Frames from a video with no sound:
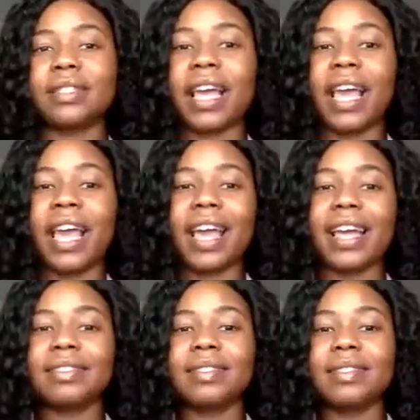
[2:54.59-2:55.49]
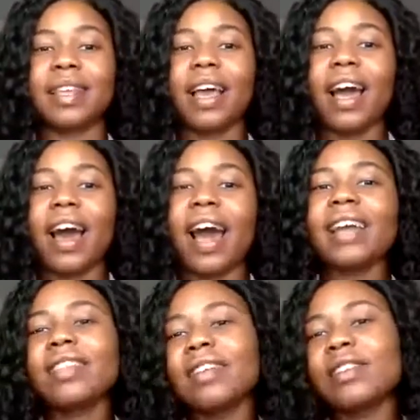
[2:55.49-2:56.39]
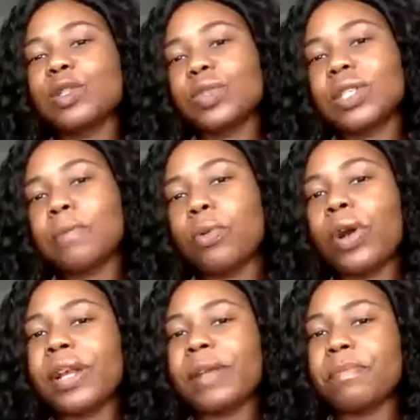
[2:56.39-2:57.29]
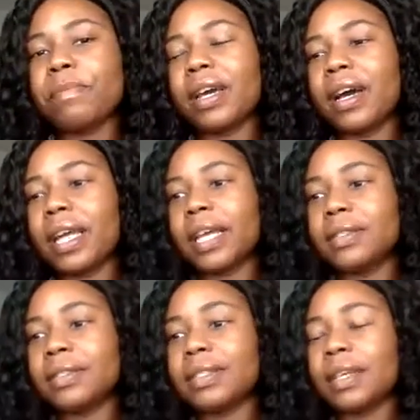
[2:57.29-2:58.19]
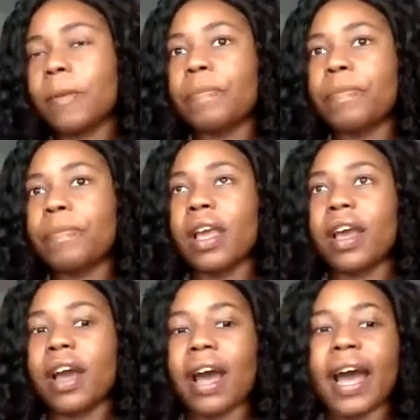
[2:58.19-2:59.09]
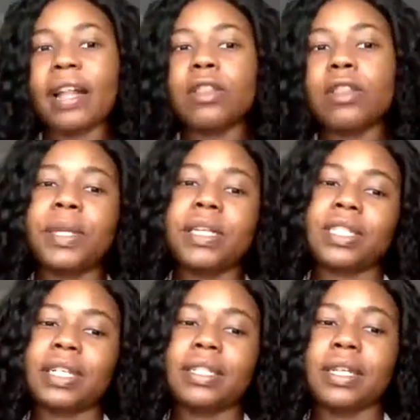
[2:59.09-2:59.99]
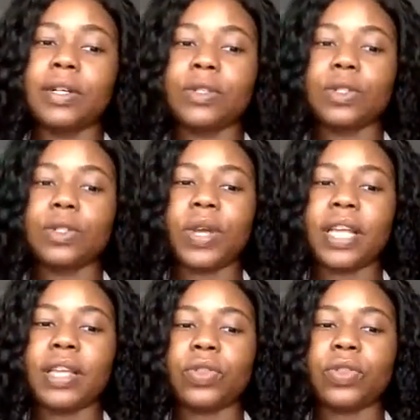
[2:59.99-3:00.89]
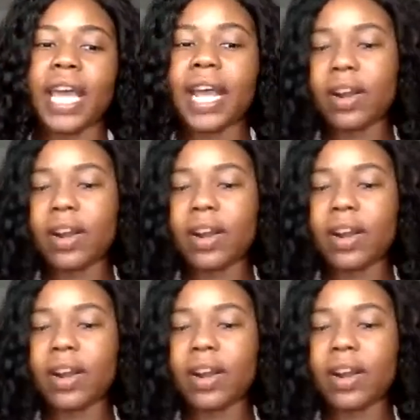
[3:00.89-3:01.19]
And I thought this was important because alopecia deals with hair